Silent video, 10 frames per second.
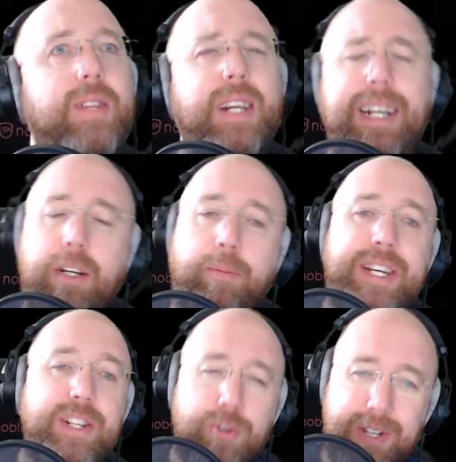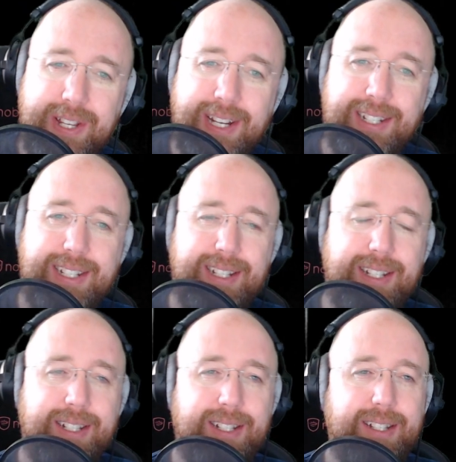it'll be interesting to
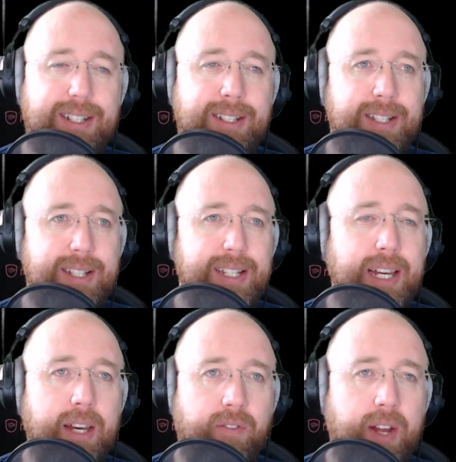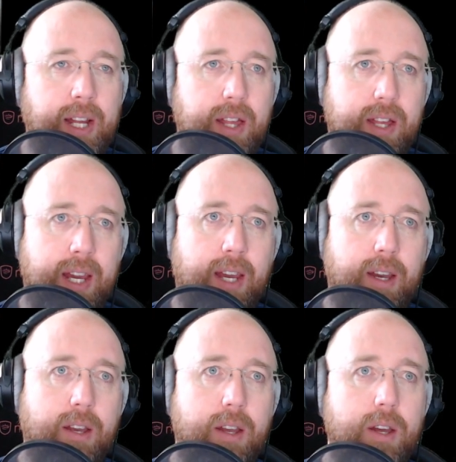to to see if
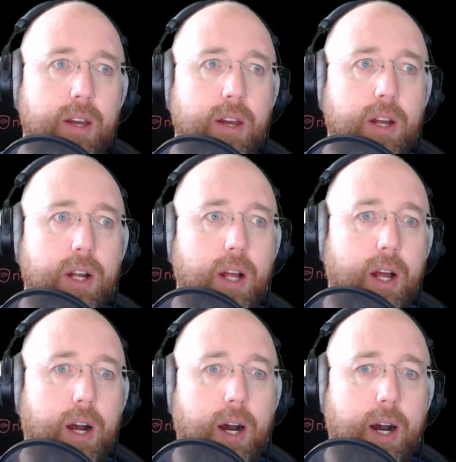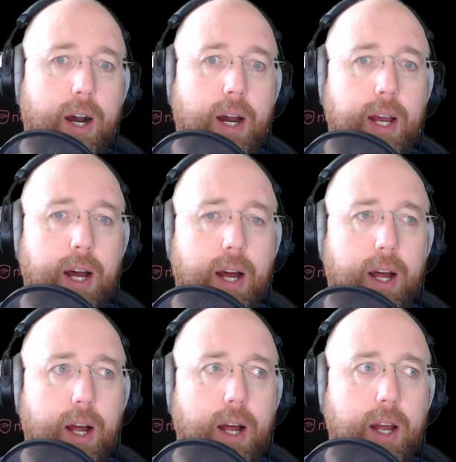anything.
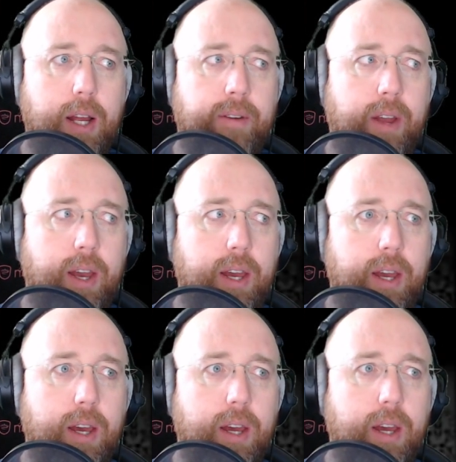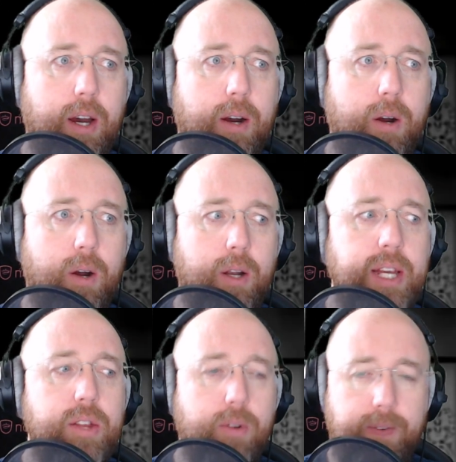Uh, if, uh,
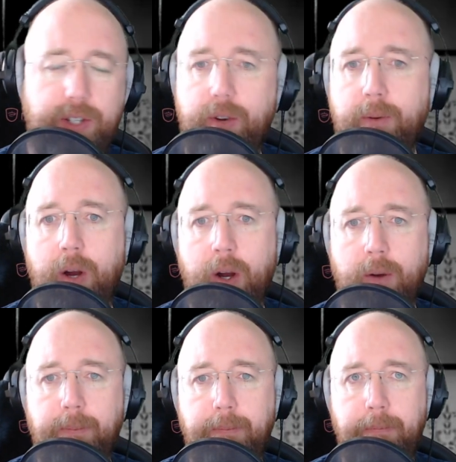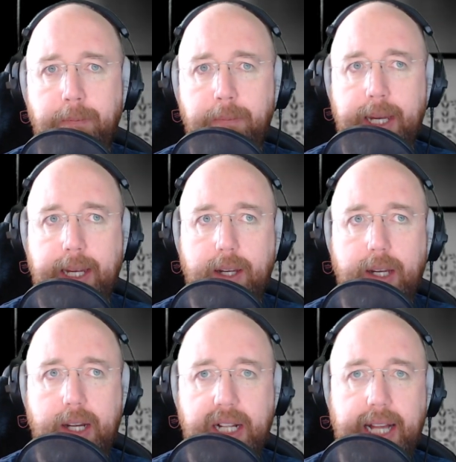neither of us are are big
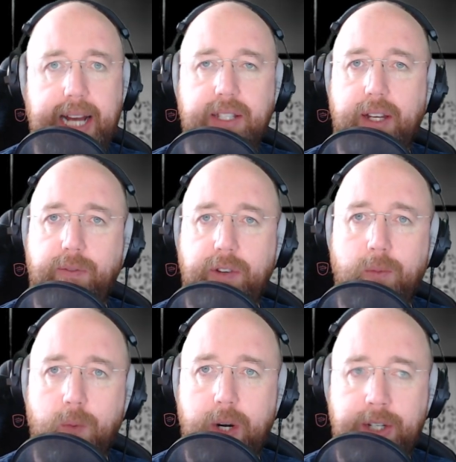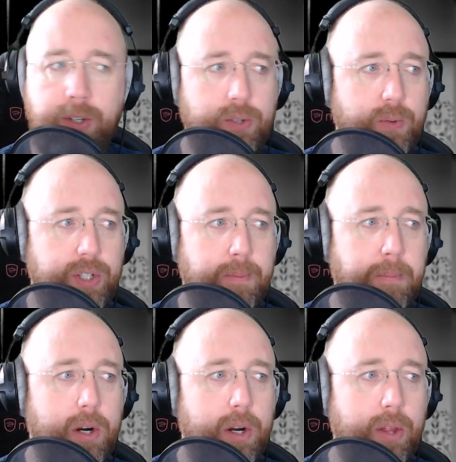classic film watchers, which is
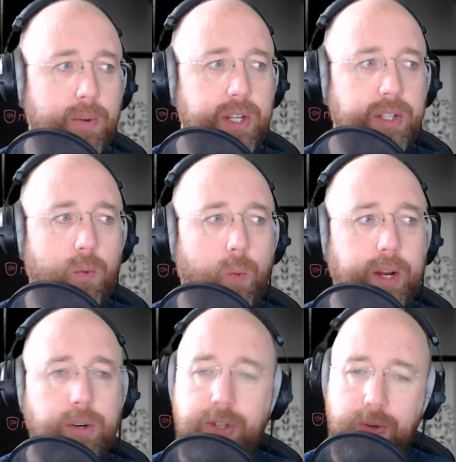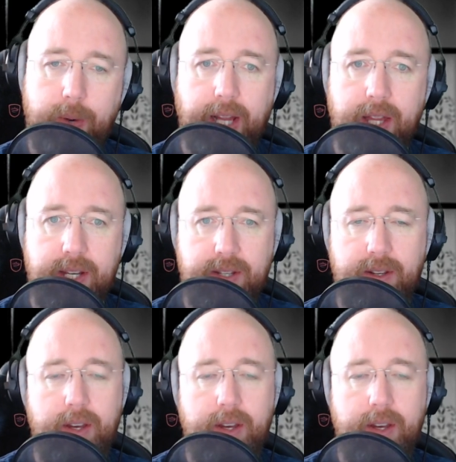part of the reason we're doing this.